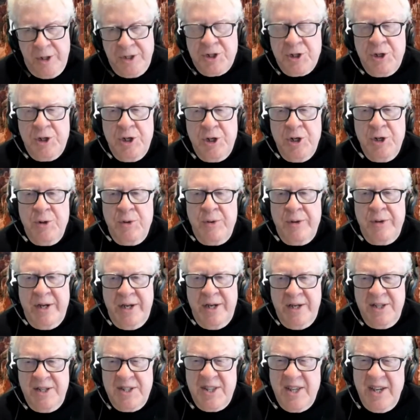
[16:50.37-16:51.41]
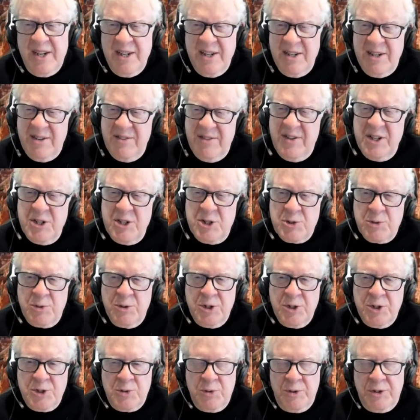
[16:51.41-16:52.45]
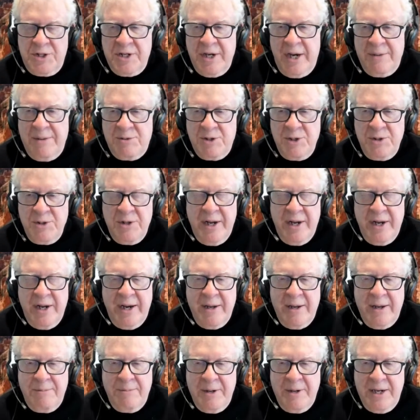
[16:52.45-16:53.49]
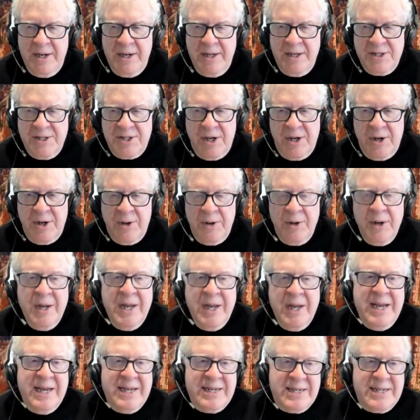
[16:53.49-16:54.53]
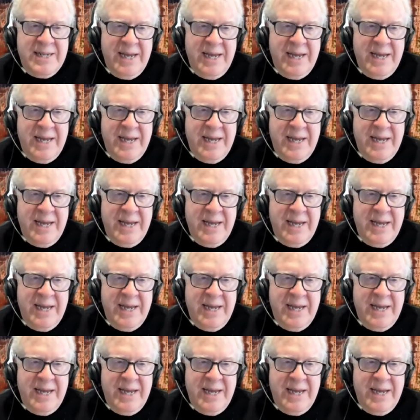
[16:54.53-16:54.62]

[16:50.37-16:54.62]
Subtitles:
But what's new is that individuals with type 2 diabetes that are